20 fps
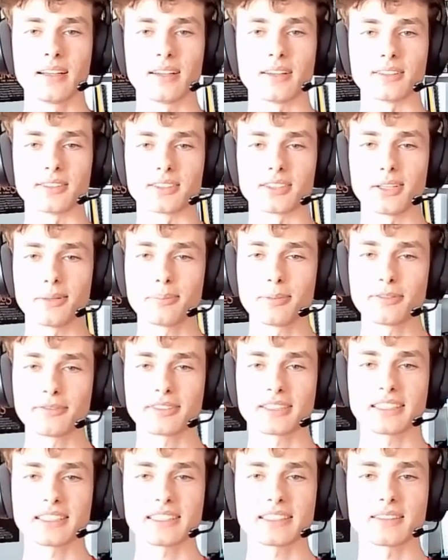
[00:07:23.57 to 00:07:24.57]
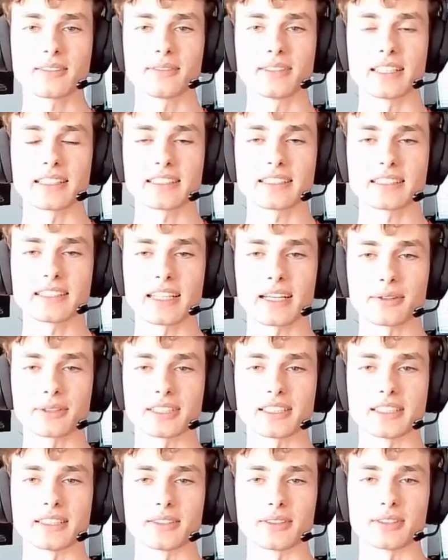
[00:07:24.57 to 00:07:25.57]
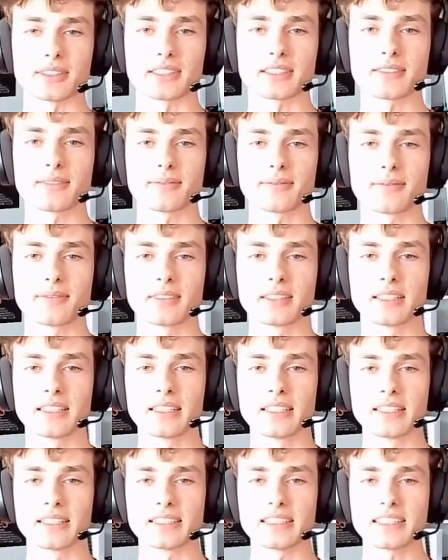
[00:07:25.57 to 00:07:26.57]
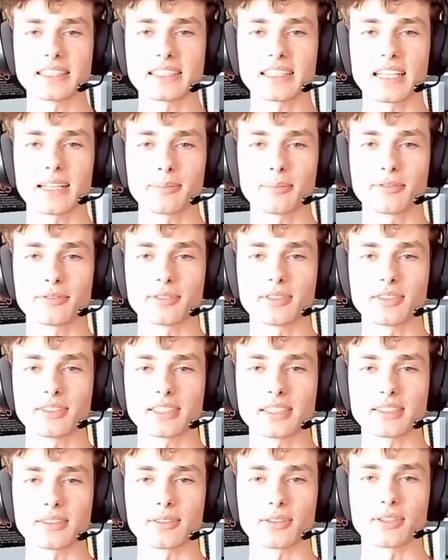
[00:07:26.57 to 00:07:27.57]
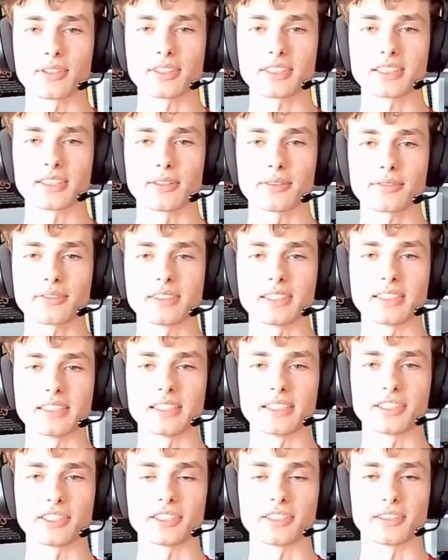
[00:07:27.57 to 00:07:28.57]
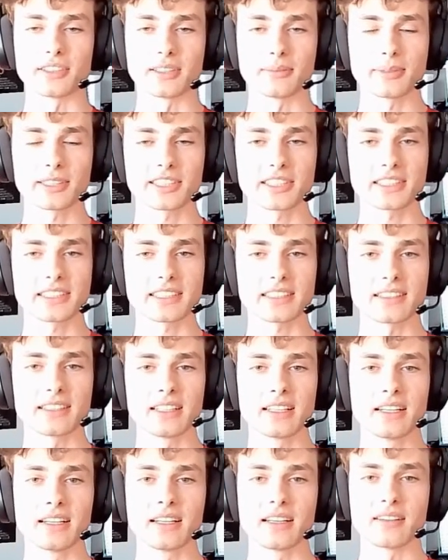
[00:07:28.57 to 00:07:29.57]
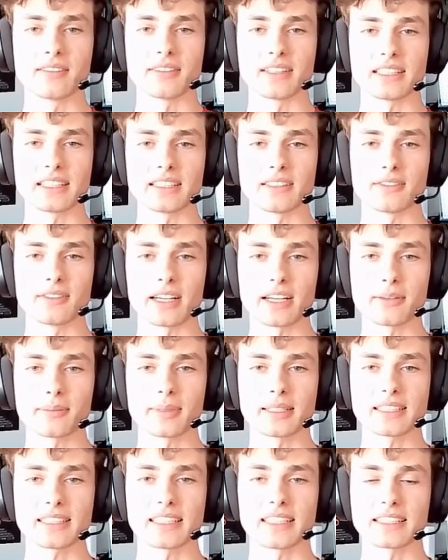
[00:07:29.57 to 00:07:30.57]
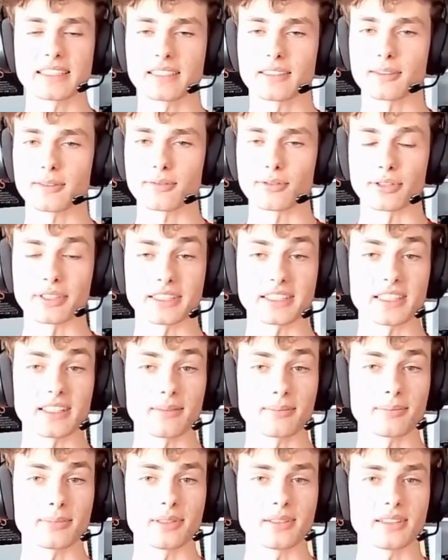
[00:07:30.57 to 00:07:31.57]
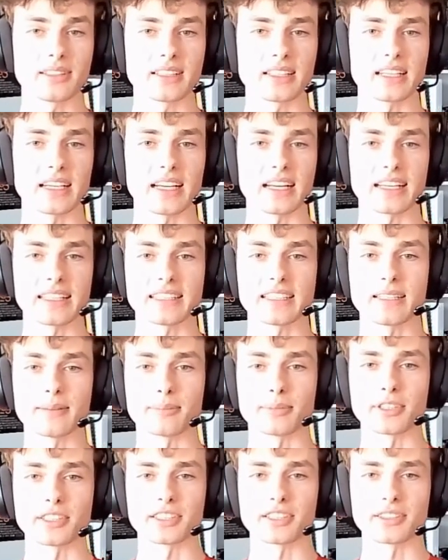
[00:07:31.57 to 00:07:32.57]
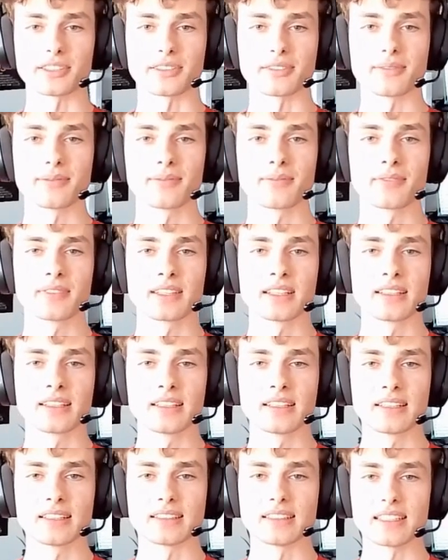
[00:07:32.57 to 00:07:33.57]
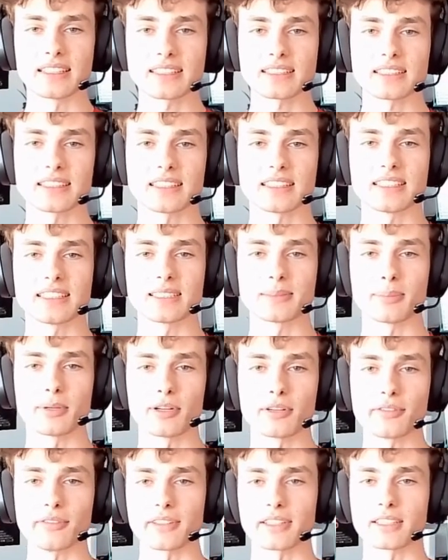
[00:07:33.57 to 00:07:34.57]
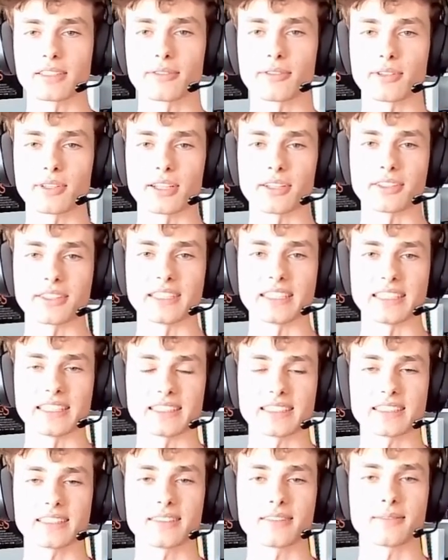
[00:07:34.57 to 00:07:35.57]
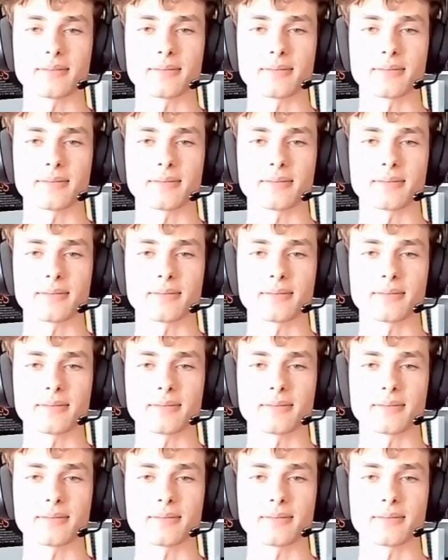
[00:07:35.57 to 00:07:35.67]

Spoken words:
On top of this, we added Gaussian noise. This type of noise occurs often in digital images when the environment has, for example, a high temperature. Thus, it is perfect for our needs.